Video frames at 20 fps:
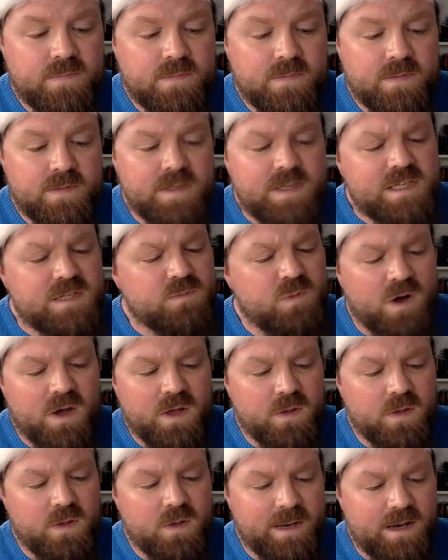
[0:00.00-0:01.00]
This is what it
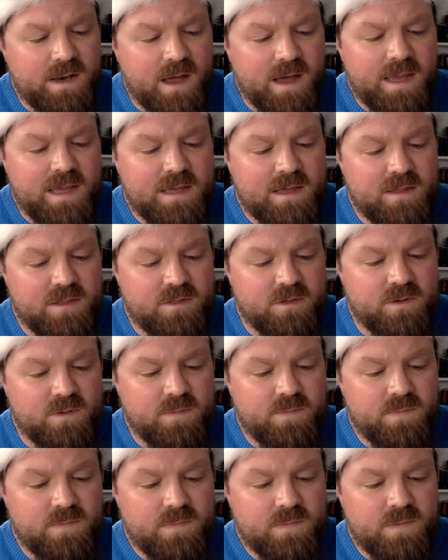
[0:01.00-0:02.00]
will be like, he thought.
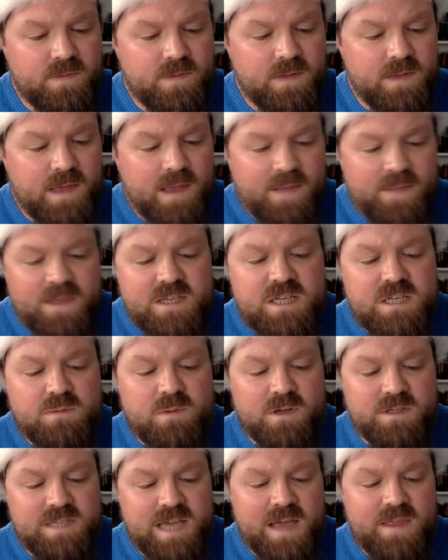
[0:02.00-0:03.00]
This is
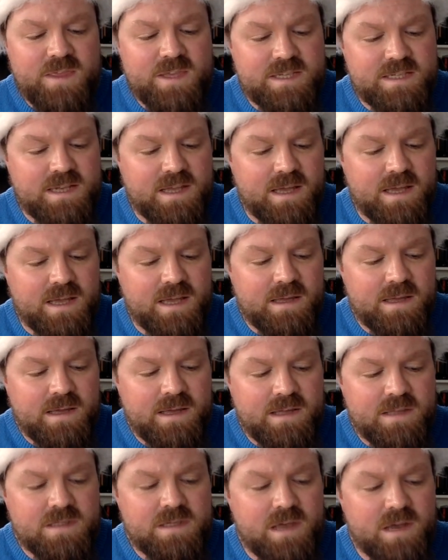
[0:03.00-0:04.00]
what death is like
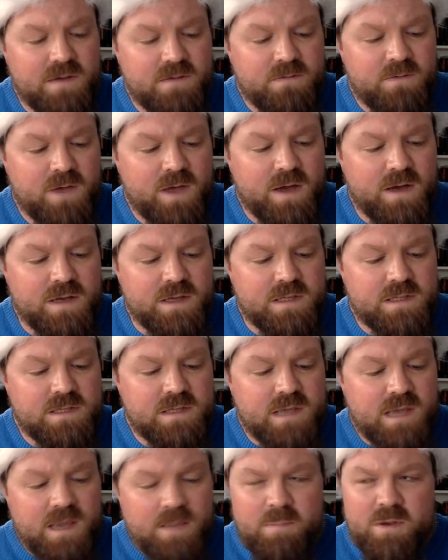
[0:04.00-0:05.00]
inside Furnace,
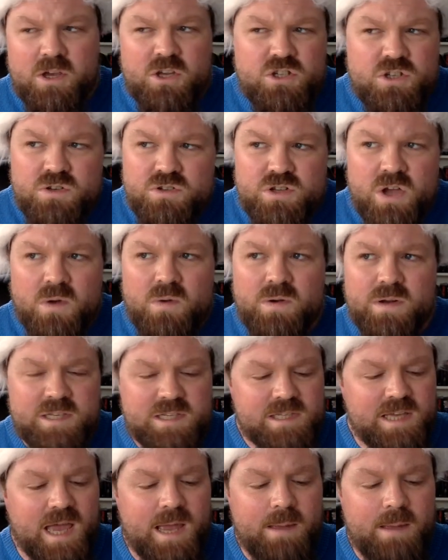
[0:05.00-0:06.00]
because you don't
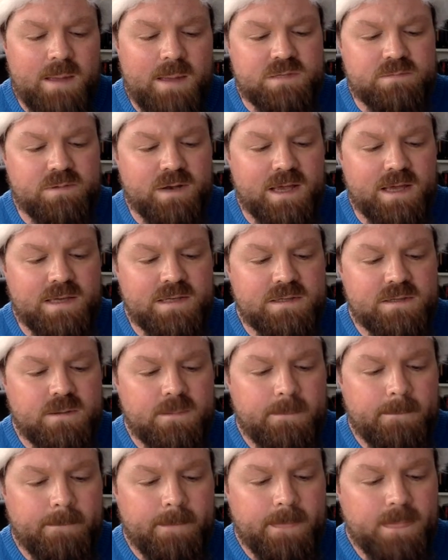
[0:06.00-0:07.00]
escape this place.
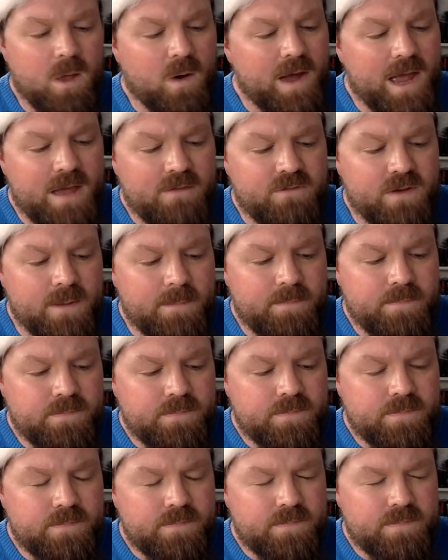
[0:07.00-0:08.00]
Not ever.
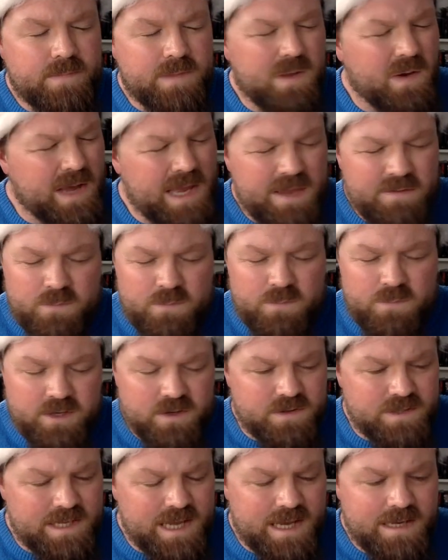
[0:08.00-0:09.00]
Not even when
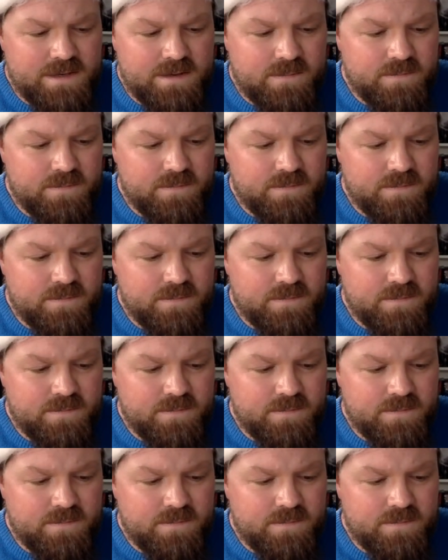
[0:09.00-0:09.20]
you're dead.